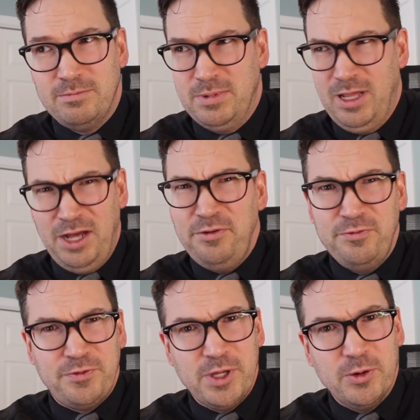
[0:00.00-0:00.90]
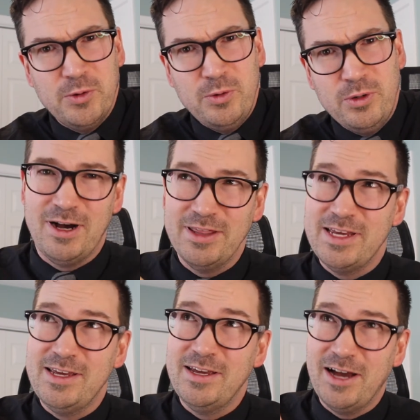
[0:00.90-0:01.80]
love you. On
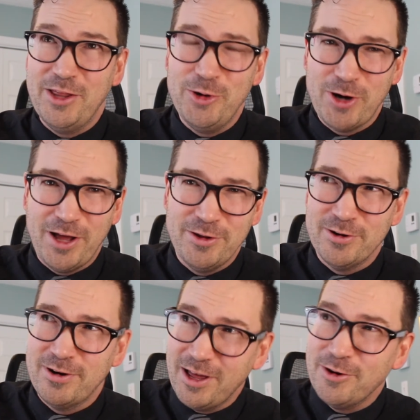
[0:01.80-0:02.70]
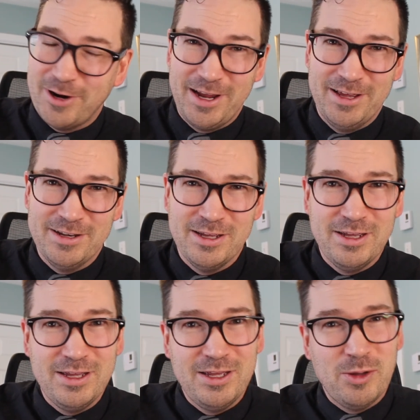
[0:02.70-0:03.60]
the other hand,
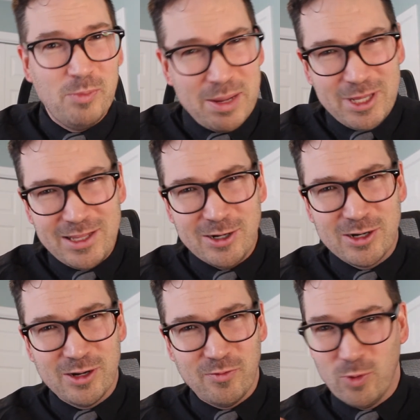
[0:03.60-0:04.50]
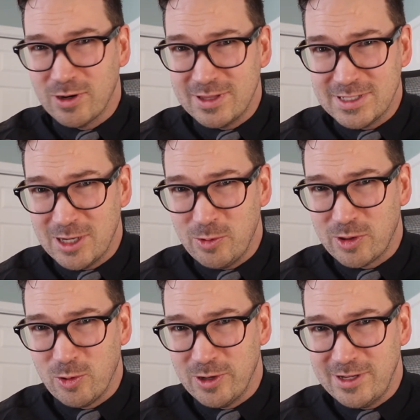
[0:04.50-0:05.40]
maybe Lear could have worked this out with
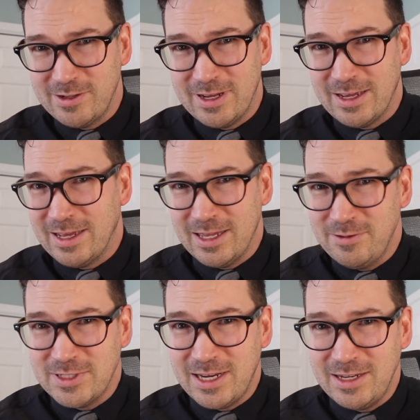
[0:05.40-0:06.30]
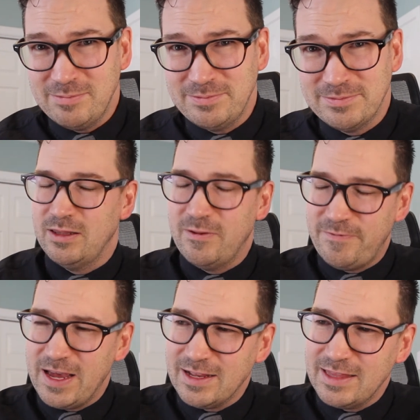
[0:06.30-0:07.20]
Cordelia ahead of time. The
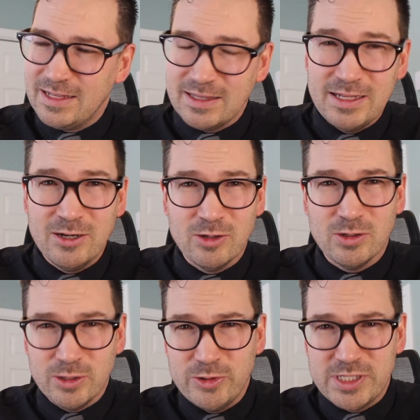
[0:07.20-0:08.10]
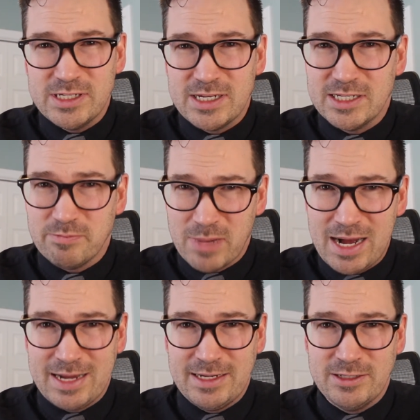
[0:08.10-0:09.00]
fact that Lear loses his
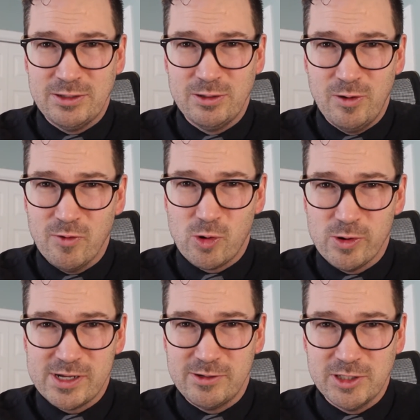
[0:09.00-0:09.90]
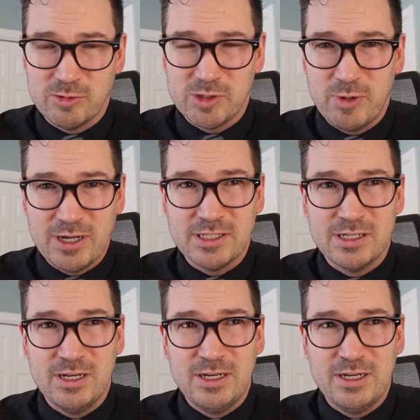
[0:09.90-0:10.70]
mind over Cordelia's response